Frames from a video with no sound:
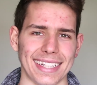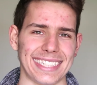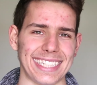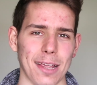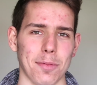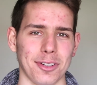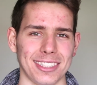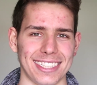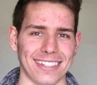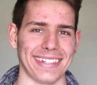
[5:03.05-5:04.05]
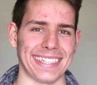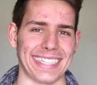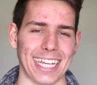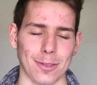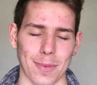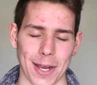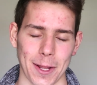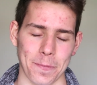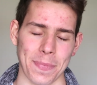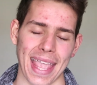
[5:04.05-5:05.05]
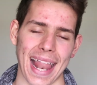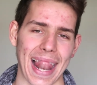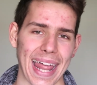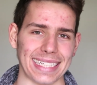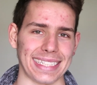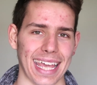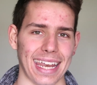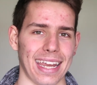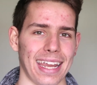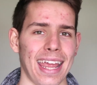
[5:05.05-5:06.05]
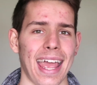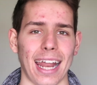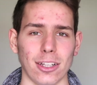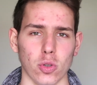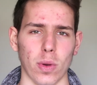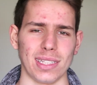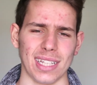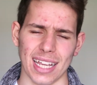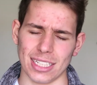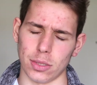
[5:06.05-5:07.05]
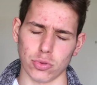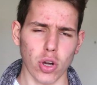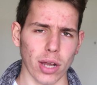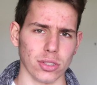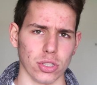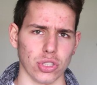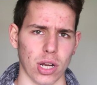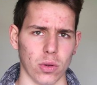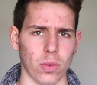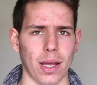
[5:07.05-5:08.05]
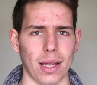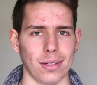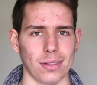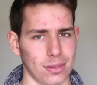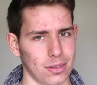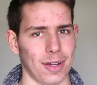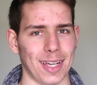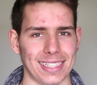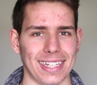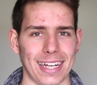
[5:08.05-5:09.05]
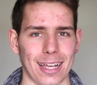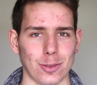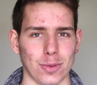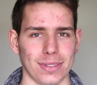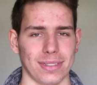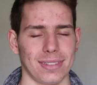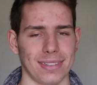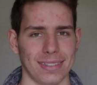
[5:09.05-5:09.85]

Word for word: Stay positive, stay smiling, let's get it. And as always, subscribe to the channel and I'll see you next one.